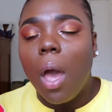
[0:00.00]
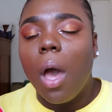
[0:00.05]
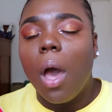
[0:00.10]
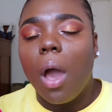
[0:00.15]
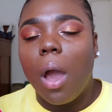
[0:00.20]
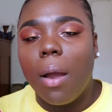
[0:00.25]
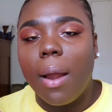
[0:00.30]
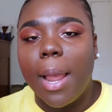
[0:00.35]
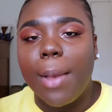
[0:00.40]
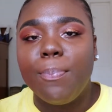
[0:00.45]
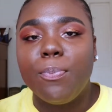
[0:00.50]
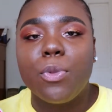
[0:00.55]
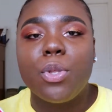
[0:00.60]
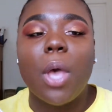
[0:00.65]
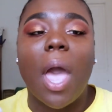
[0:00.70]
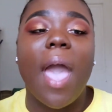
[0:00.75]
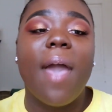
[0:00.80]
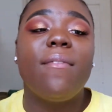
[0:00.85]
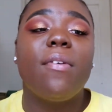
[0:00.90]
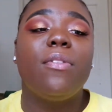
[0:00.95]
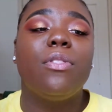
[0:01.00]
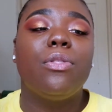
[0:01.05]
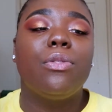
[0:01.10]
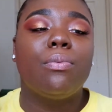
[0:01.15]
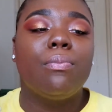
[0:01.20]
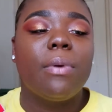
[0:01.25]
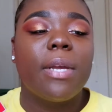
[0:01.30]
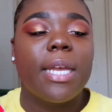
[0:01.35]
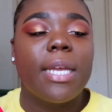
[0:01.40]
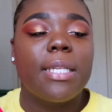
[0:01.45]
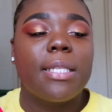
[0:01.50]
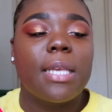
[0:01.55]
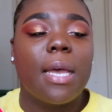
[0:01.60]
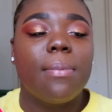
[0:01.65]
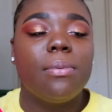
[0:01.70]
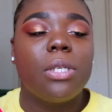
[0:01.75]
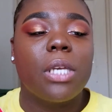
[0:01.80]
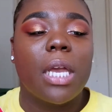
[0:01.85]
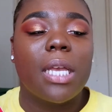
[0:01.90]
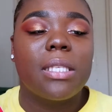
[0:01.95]
All right, so I have a 3
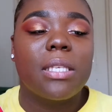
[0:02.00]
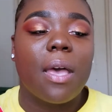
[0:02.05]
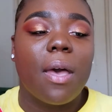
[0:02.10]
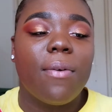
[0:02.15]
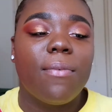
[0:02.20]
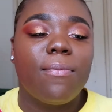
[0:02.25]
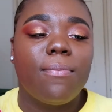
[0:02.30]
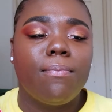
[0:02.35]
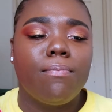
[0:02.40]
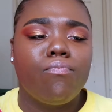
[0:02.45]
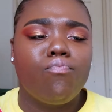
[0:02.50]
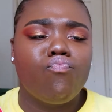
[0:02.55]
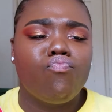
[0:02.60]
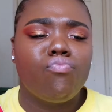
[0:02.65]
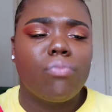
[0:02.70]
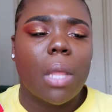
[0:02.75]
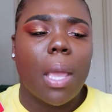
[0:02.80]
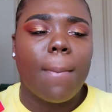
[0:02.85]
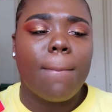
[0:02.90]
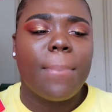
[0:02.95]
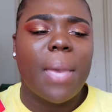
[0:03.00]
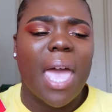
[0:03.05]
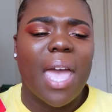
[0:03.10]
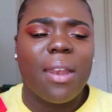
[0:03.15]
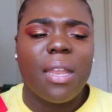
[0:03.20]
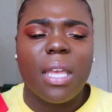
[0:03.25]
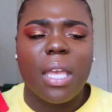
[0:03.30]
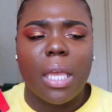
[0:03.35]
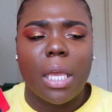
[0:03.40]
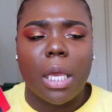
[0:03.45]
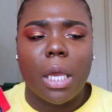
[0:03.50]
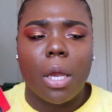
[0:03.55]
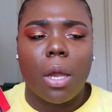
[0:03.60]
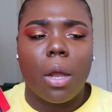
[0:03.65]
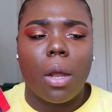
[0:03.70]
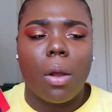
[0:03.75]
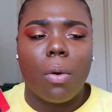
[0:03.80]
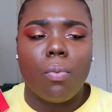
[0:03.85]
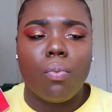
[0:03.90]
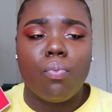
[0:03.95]
subject pen and
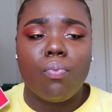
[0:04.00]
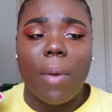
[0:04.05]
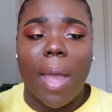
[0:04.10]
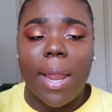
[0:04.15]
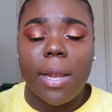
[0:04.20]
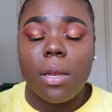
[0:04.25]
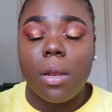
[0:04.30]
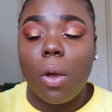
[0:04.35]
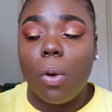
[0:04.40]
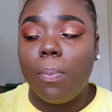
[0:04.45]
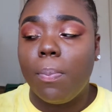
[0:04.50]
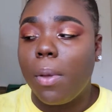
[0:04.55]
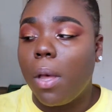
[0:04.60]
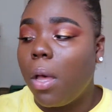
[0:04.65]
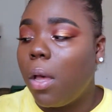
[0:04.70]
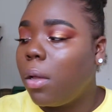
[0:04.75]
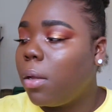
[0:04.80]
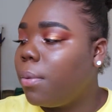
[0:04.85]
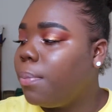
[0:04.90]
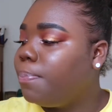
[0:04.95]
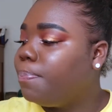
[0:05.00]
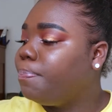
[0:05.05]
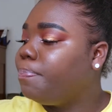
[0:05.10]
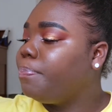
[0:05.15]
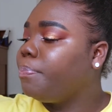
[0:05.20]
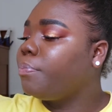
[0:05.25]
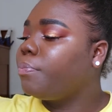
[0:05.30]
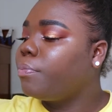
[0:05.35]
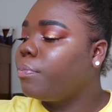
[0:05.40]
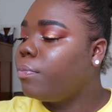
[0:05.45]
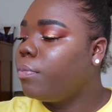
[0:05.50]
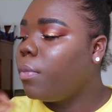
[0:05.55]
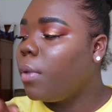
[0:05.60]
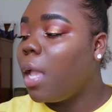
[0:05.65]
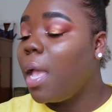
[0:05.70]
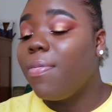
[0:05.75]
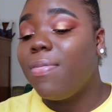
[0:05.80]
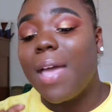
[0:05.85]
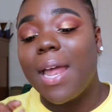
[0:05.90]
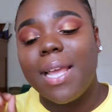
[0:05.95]
gear red notebook
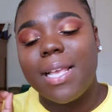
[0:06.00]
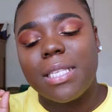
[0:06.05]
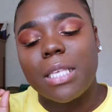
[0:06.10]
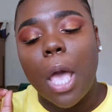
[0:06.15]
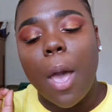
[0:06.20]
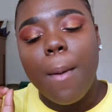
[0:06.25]
that is